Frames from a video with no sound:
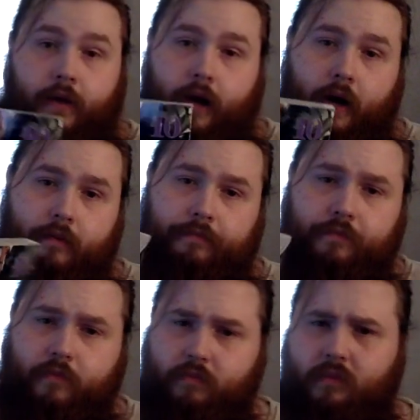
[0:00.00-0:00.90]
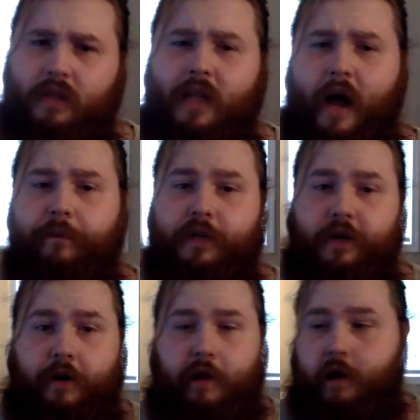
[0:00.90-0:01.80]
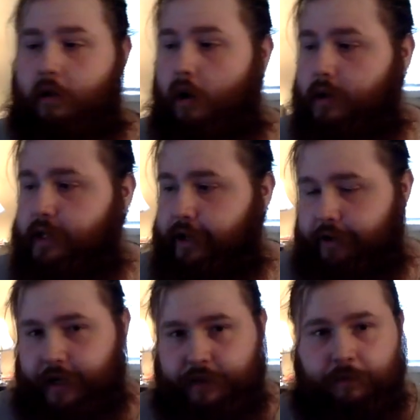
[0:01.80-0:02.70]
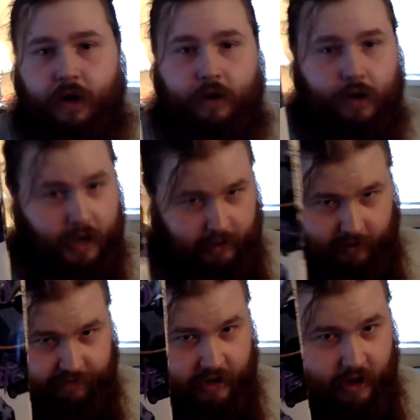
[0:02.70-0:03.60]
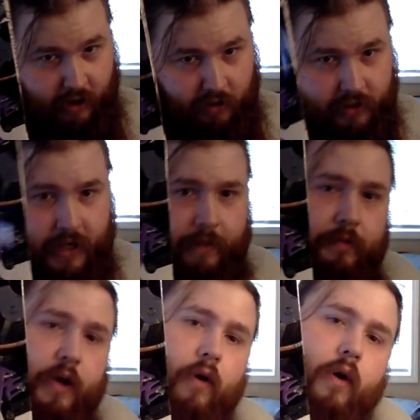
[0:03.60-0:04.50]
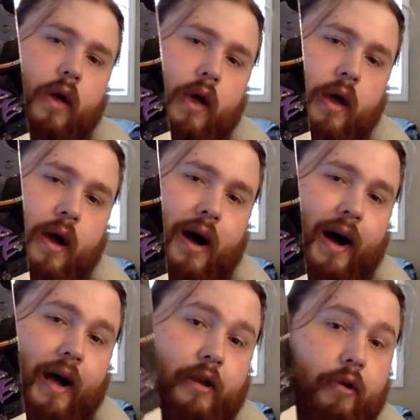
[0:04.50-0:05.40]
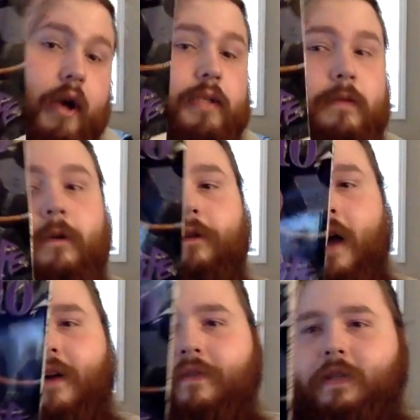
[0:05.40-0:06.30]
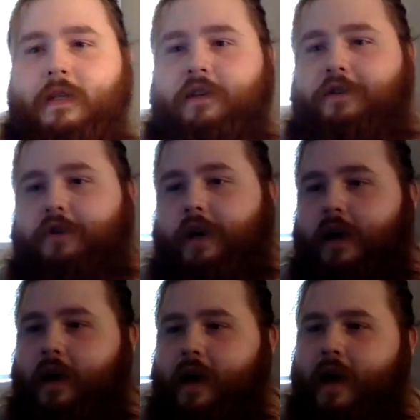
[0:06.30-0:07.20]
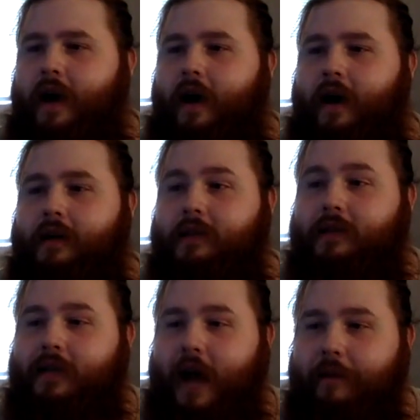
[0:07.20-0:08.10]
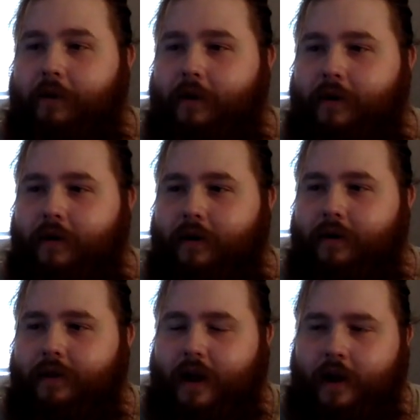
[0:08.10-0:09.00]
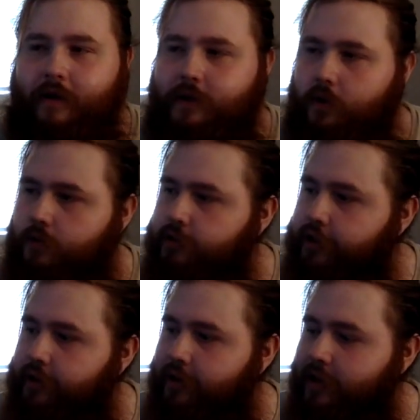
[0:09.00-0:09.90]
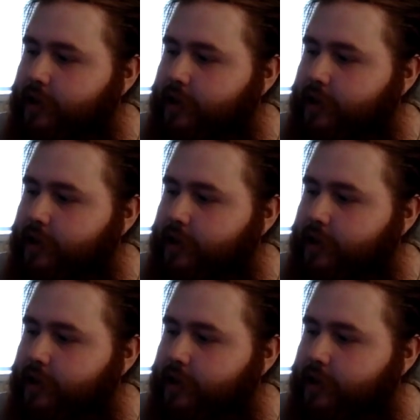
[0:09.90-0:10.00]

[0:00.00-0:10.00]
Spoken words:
not a particularly long series, but I loved it all the same. So No Guns, No Life is essentially a cybernetic soldier,